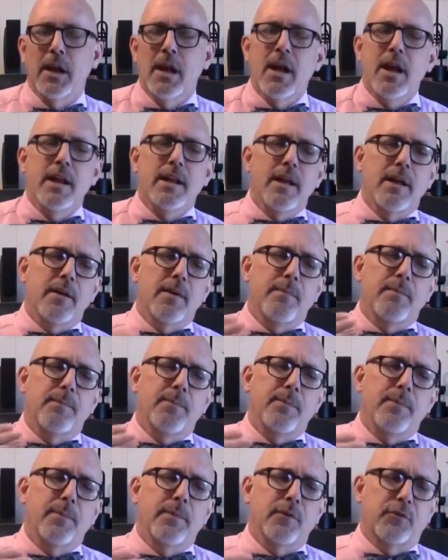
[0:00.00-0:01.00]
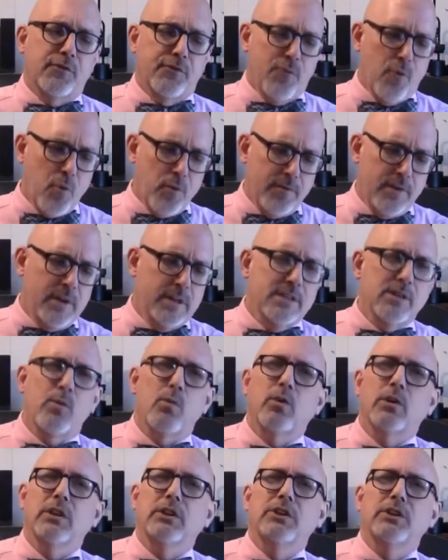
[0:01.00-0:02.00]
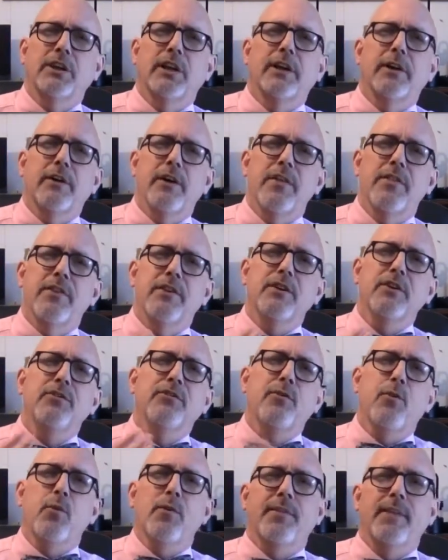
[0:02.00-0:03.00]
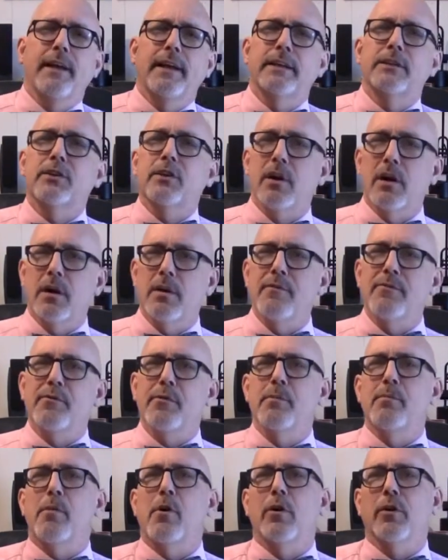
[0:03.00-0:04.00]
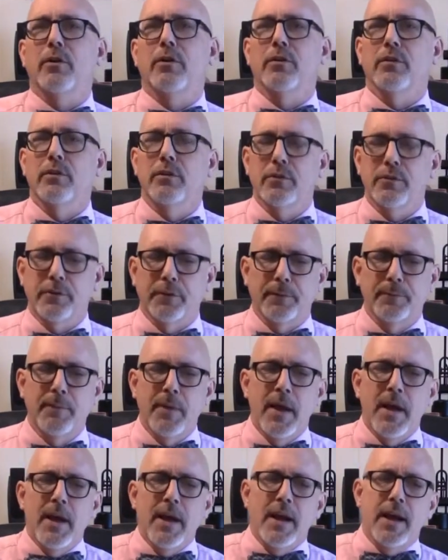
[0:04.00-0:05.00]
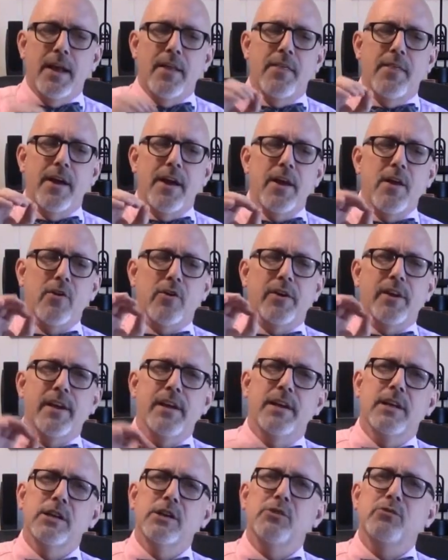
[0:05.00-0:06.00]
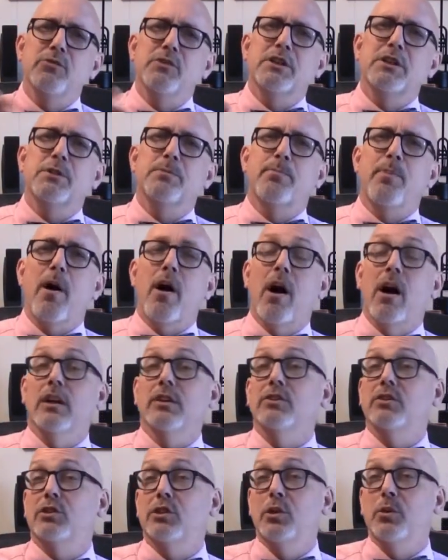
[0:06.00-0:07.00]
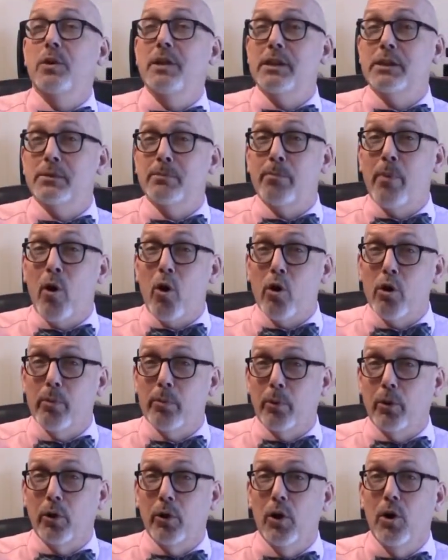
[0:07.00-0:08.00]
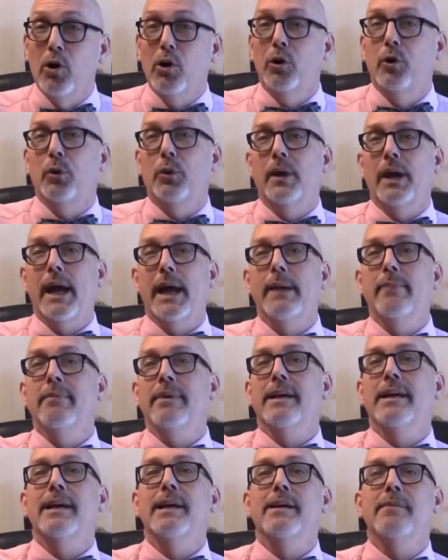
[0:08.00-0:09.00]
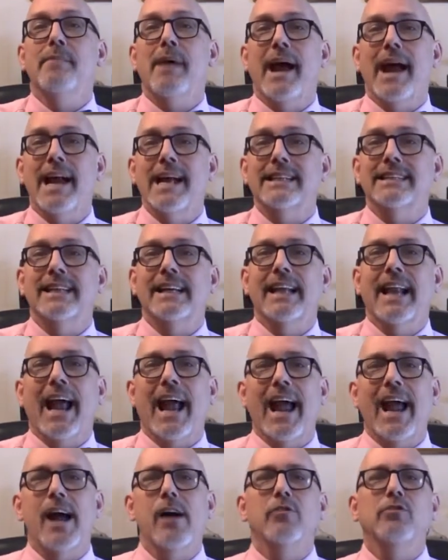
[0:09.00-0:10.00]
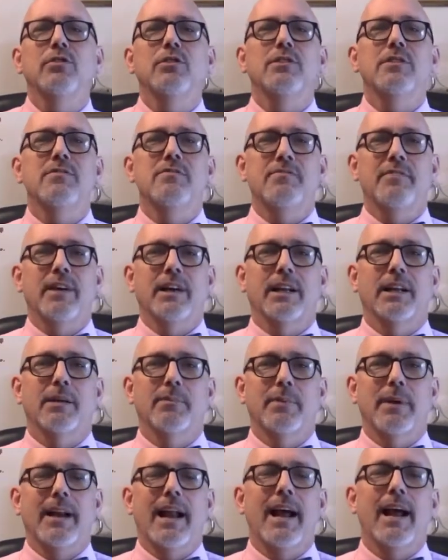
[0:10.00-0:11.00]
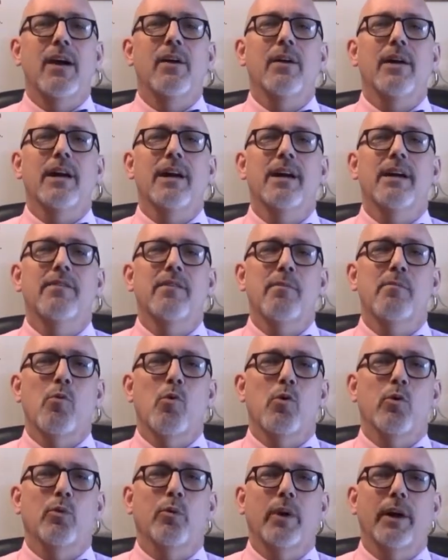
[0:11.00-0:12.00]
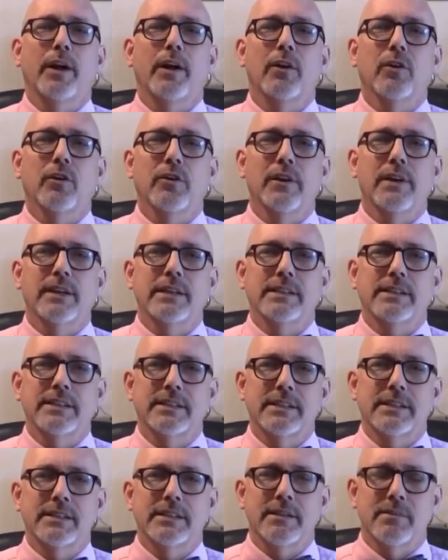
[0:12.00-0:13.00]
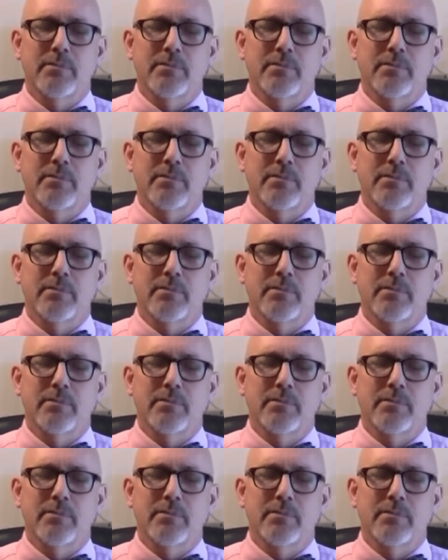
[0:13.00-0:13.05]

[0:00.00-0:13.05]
Now, there's 4 things I want to share, and these 4 things come from Martin Luther. And they are his response to his barber who came to him asking how to develop and how to have a more regular and consistent